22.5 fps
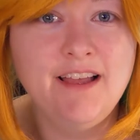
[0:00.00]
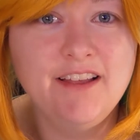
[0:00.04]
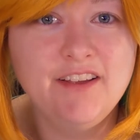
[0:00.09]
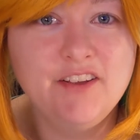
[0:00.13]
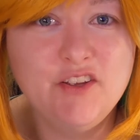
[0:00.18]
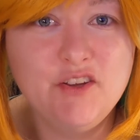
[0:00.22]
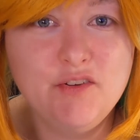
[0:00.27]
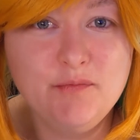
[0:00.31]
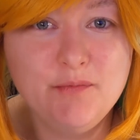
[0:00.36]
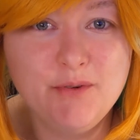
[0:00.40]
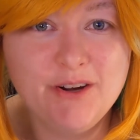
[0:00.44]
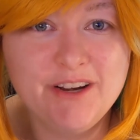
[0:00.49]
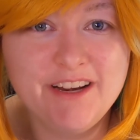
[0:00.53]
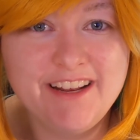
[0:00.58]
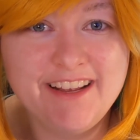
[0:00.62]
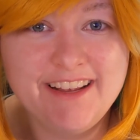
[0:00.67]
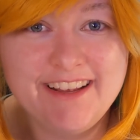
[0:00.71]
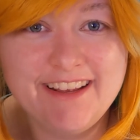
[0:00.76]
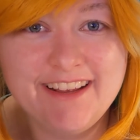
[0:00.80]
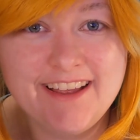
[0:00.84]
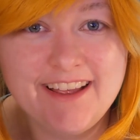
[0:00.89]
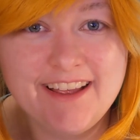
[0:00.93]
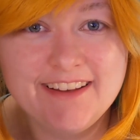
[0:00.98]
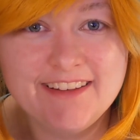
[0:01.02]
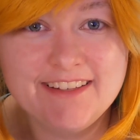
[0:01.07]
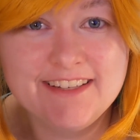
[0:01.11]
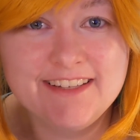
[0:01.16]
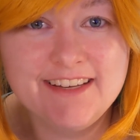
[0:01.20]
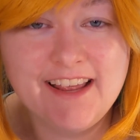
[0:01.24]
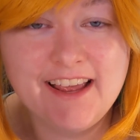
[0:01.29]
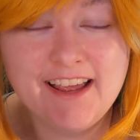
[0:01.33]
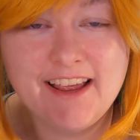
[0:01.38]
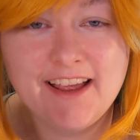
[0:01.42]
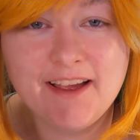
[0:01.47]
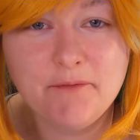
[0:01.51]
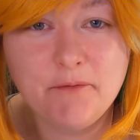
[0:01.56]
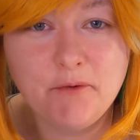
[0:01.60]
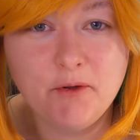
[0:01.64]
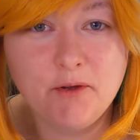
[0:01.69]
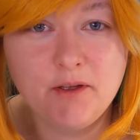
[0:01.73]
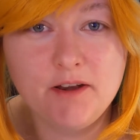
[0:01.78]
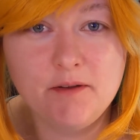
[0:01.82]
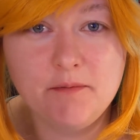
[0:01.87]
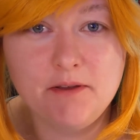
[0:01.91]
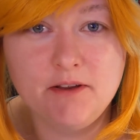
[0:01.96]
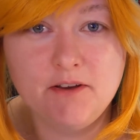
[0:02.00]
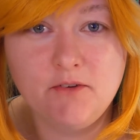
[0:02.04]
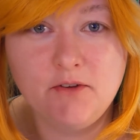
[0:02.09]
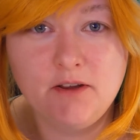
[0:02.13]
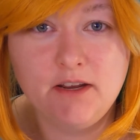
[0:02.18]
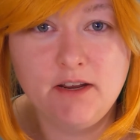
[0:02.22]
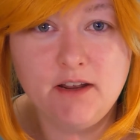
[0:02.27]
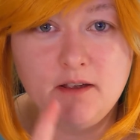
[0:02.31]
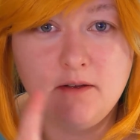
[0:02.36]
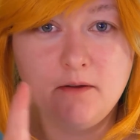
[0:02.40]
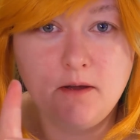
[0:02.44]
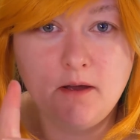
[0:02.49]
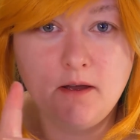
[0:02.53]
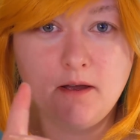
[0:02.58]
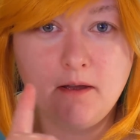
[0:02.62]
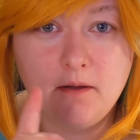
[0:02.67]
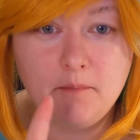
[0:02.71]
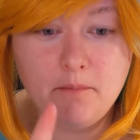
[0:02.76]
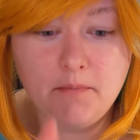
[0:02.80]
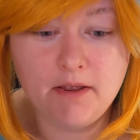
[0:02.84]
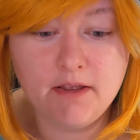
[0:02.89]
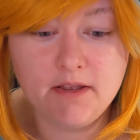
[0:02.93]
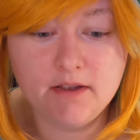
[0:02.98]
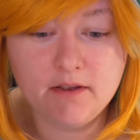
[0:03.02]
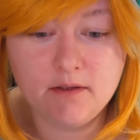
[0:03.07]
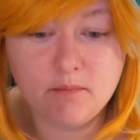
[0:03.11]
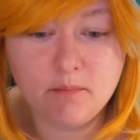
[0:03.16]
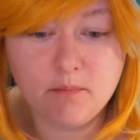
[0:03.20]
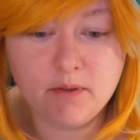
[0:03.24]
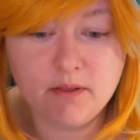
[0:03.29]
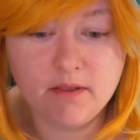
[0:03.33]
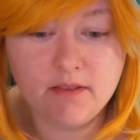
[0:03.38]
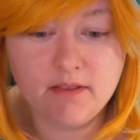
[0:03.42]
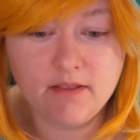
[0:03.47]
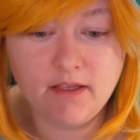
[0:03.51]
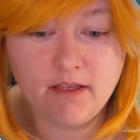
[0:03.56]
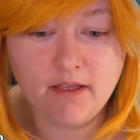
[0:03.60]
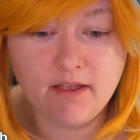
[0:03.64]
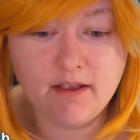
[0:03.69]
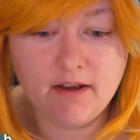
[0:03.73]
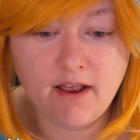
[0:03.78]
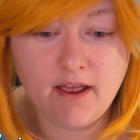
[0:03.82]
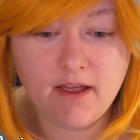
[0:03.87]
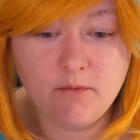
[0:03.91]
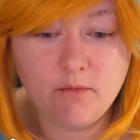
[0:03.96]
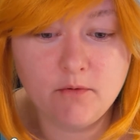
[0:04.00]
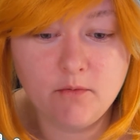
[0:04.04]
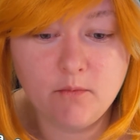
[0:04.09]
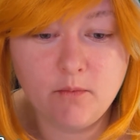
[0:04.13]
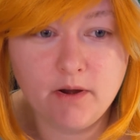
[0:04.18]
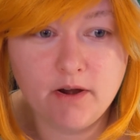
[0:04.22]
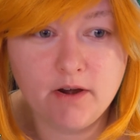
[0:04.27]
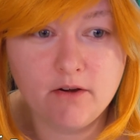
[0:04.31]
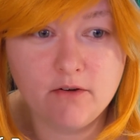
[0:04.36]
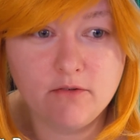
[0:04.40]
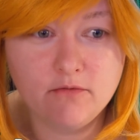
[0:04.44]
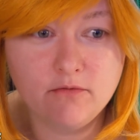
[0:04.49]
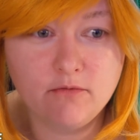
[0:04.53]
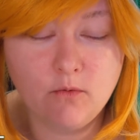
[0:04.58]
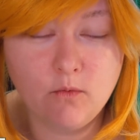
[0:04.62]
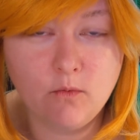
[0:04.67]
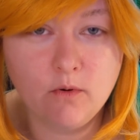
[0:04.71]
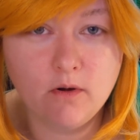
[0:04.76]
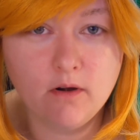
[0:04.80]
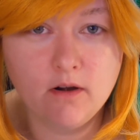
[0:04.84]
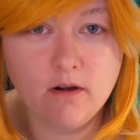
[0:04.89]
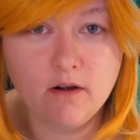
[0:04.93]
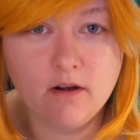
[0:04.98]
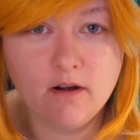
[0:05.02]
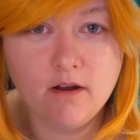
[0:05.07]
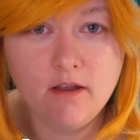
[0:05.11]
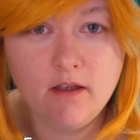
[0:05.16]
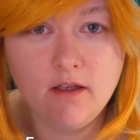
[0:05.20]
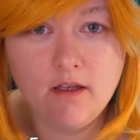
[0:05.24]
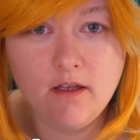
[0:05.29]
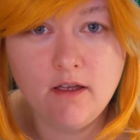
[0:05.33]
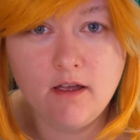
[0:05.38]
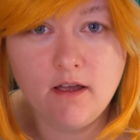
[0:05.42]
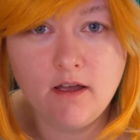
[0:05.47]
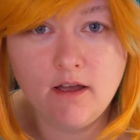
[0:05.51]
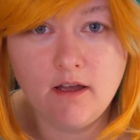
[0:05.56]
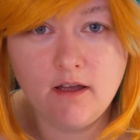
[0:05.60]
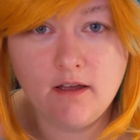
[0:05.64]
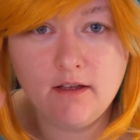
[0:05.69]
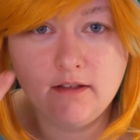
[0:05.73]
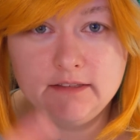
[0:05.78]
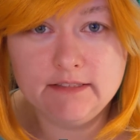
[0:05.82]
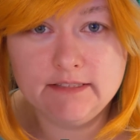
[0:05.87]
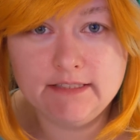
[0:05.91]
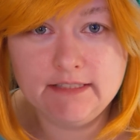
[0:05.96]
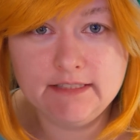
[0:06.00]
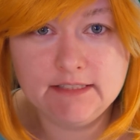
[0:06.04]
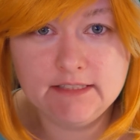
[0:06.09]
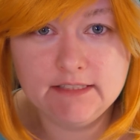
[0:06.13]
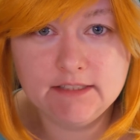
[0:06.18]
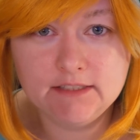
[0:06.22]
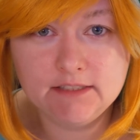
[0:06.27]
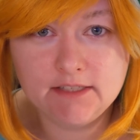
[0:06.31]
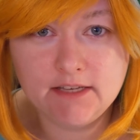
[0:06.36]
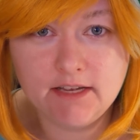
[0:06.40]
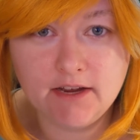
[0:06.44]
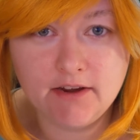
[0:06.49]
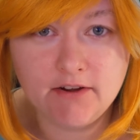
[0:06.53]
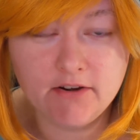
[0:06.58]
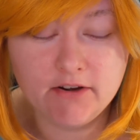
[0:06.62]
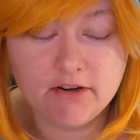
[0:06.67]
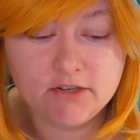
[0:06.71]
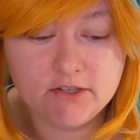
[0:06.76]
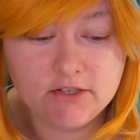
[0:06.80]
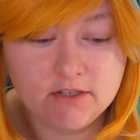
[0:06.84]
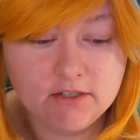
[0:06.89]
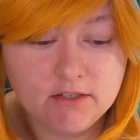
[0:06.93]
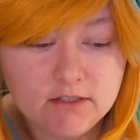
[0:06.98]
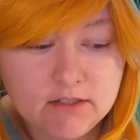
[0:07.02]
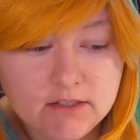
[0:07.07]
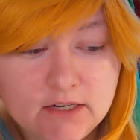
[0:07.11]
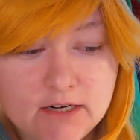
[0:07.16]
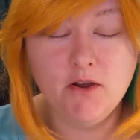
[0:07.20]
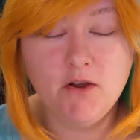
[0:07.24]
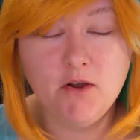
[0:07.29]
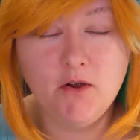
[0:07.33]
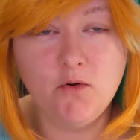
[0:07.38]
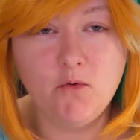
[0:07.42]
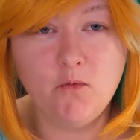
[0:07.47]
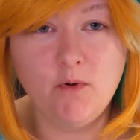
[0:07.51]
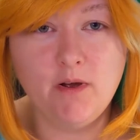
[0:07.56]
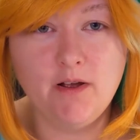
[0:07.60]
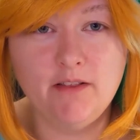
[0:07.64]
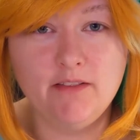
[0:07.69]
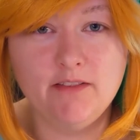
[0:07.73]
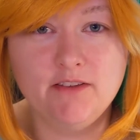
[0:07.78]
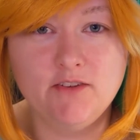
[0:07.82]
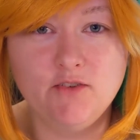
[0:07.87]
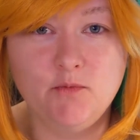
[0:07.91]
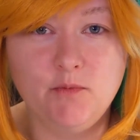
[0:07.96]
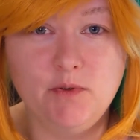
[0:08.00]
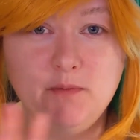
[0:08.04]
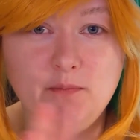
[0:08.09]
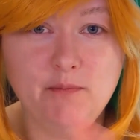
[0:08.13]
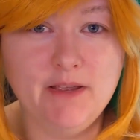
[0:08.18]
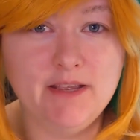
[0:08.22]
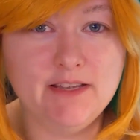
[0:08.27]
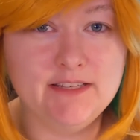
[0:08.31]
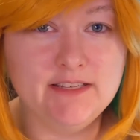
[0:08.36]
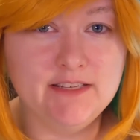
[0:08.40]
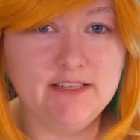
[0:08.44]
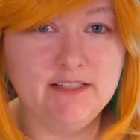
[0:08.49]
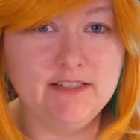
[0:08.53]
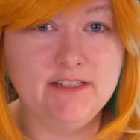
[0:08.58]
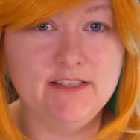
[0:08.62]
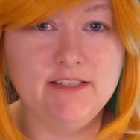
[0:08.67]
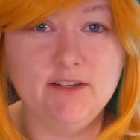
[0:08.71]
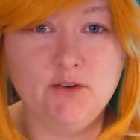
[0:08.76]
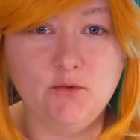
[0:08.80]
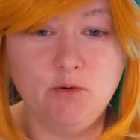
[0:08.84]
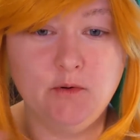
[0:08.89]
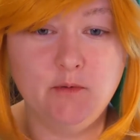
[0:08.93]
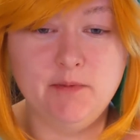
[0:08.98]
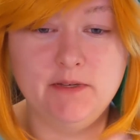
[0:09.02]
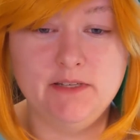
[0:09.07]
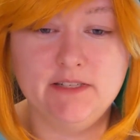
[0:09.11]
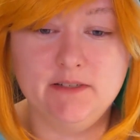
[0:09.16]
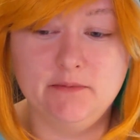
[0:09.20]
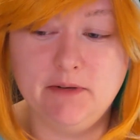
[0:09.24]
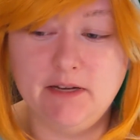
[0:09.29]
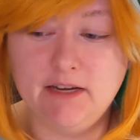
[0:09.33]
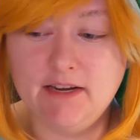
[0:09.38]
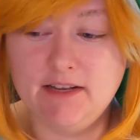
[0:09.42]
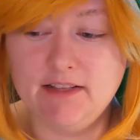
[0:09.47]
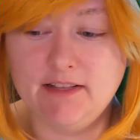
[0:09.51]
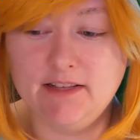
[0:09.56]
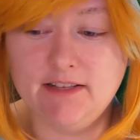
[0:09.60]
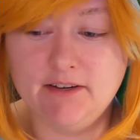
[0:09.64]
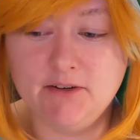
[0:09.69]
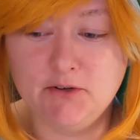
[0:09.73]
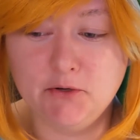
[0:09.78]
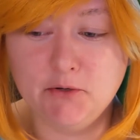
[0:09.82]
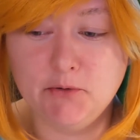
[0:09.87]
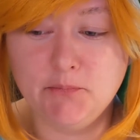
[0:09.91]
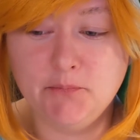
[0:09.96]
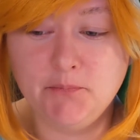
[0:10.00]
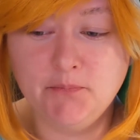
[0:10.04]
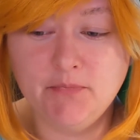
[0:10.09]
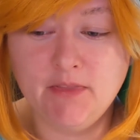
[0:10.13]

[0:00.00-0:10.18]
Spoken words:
Good morning. Today I'm going to be doing makeup that I would wear for Link's character. While this will be masculine, there will be some eyeliner.